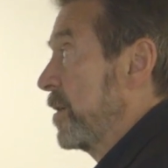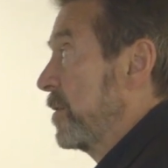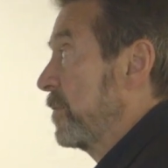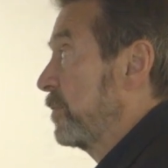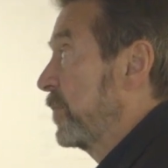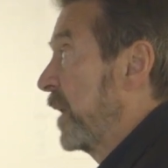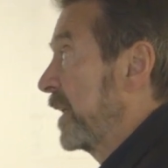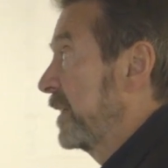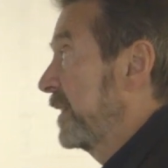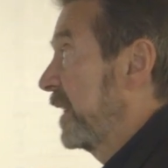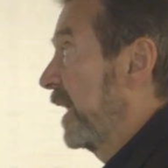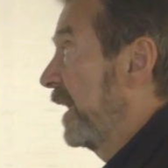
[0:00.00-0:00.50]

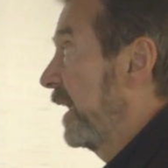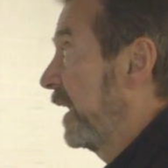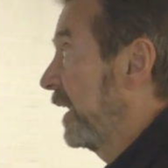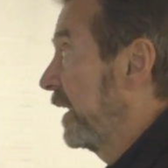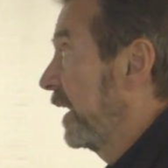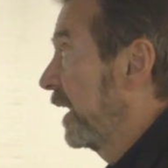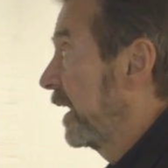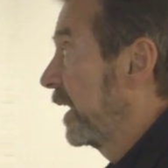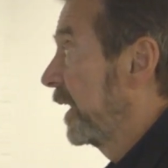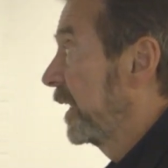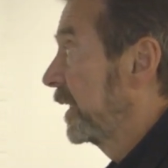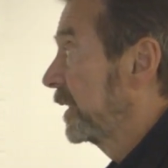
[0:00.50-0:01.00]
but
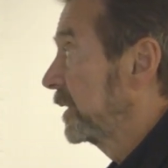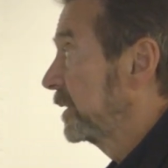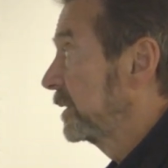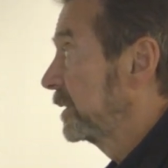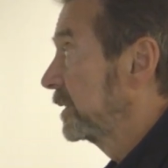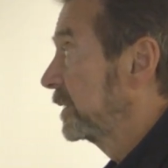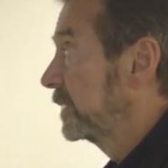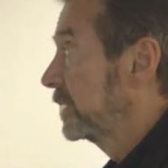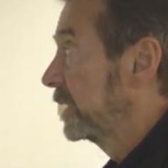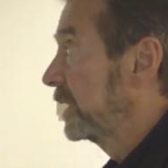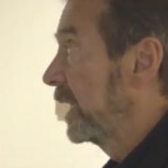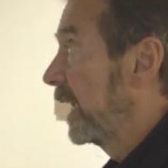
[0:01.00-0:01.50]
they, uh,
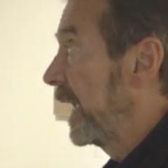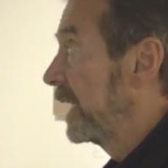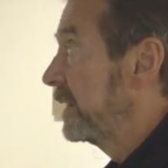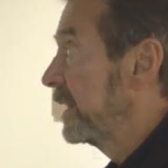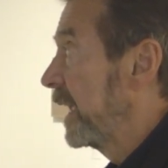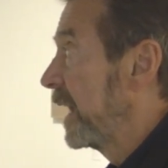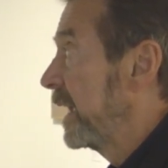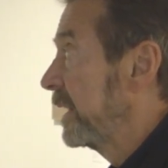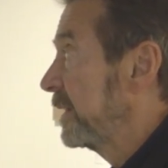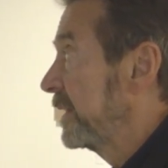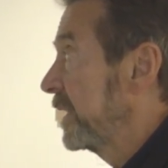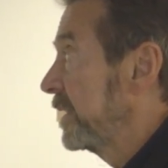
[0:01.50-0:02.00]
and,
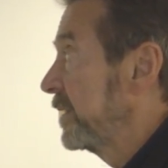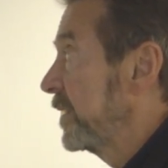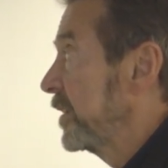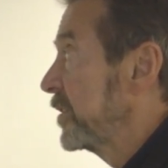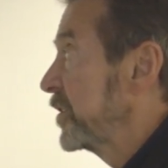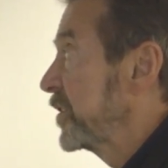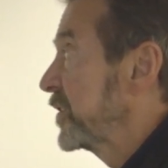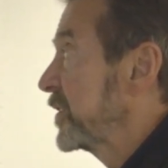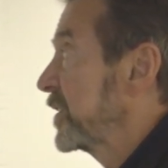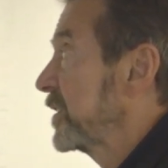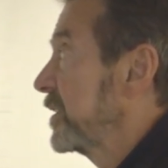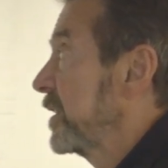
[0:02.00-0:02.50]
and then
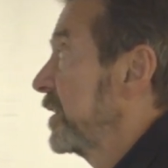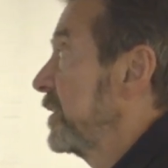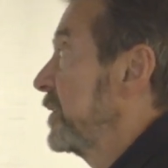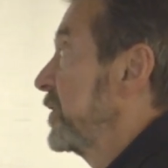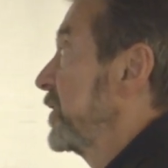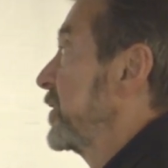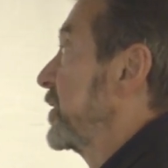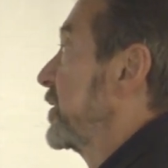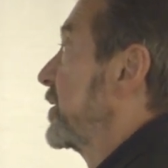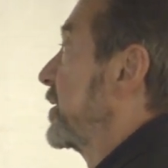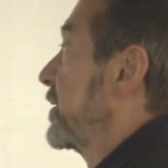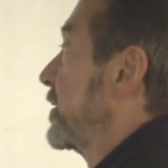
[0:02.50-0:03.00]
there's,
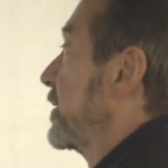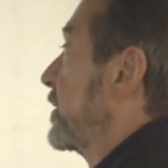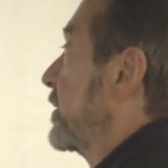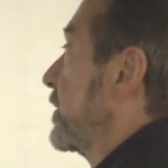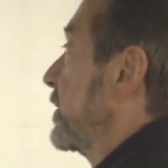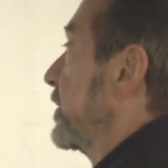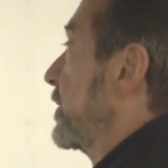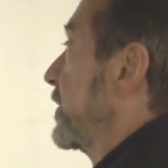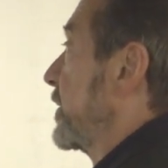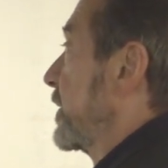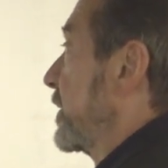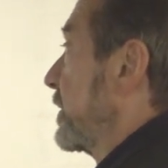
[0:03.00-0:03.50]
there's
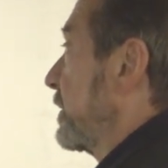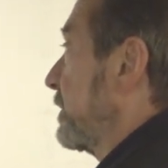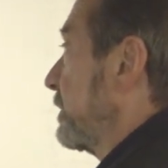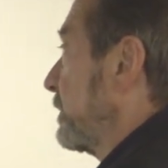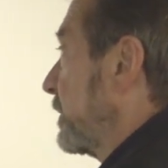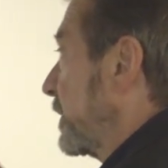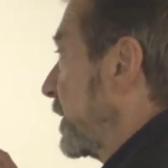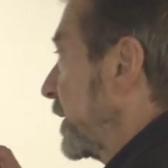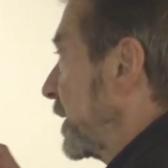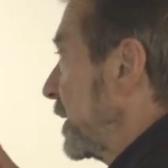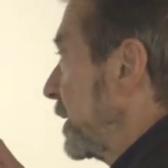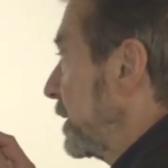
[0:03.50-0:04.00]

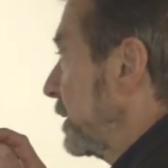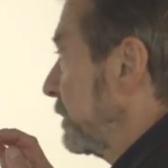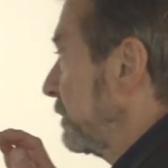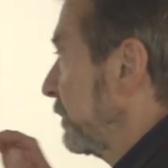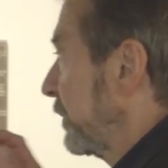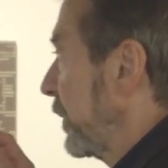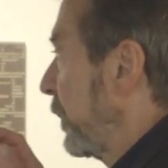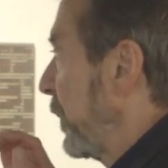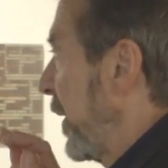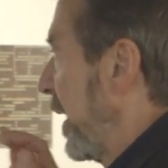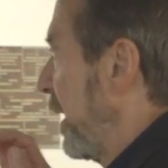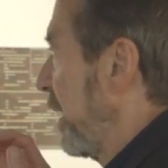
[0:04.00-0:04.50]
little
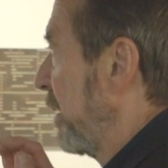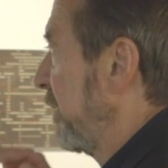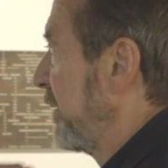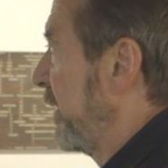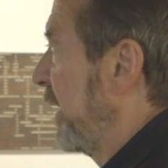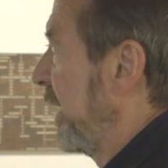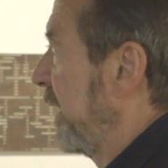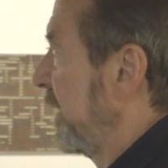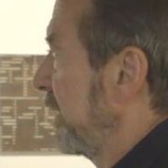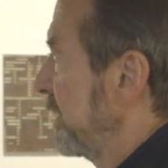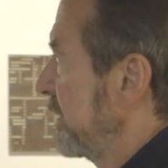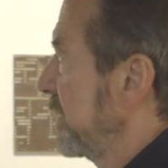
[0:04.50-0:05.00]
repair
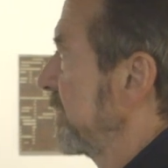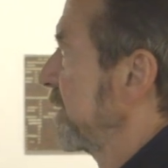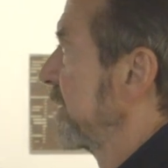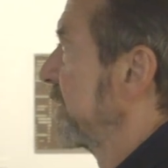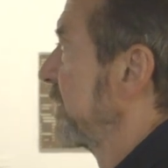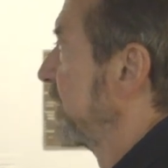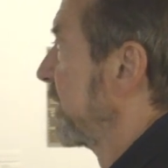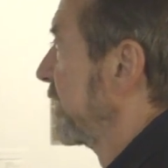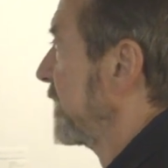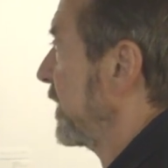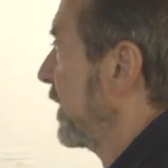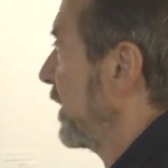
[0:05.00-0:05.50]

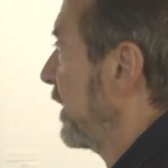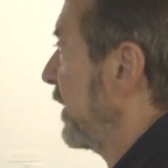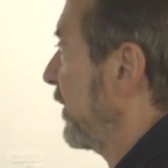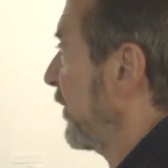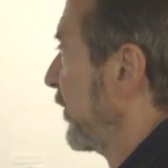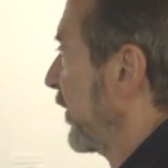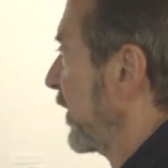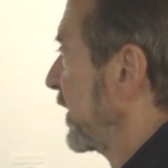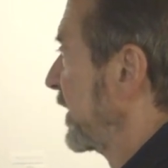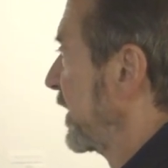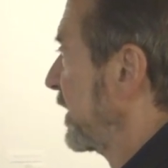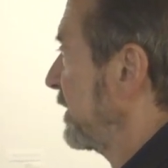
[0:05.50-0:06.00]
things
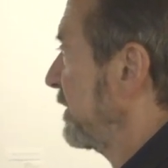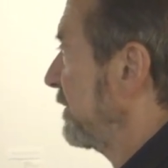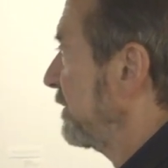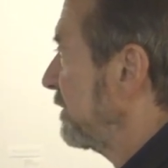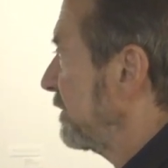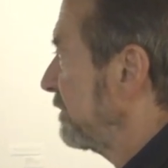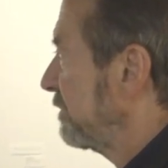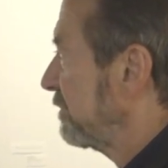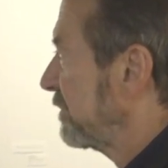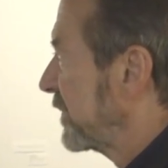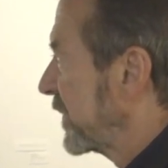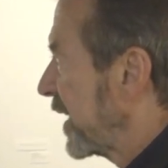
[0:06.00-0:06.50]
for
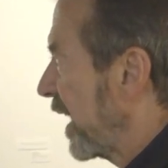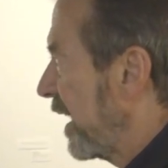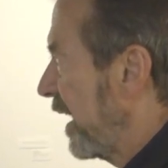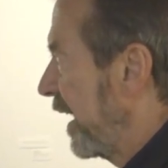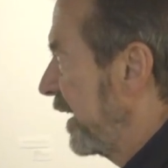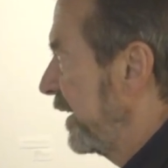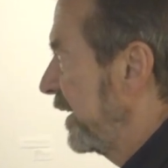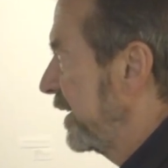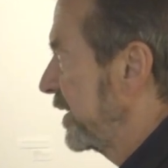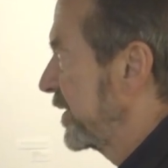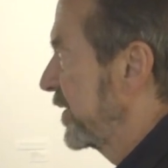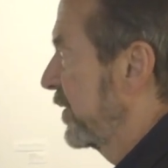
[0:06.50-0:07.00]

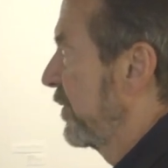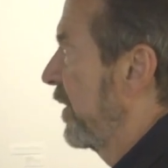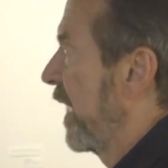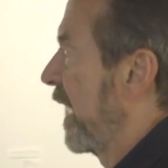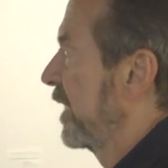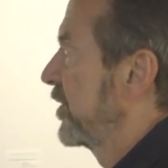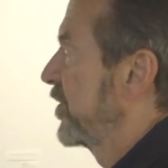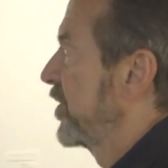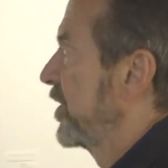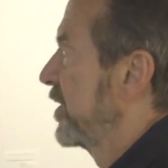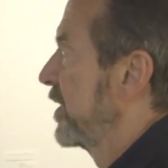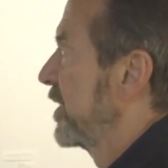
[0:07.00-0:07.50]
tiny
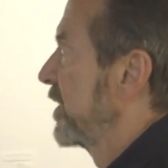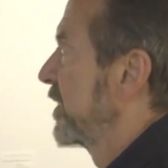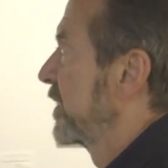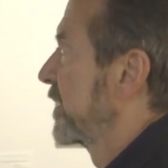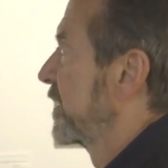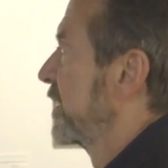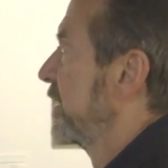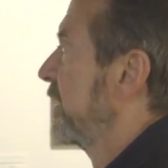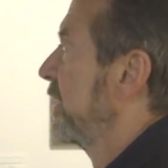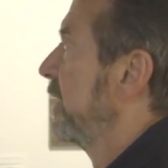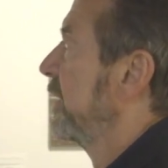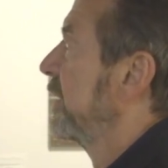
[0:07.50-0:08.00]

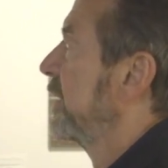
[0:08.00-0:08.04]
scratches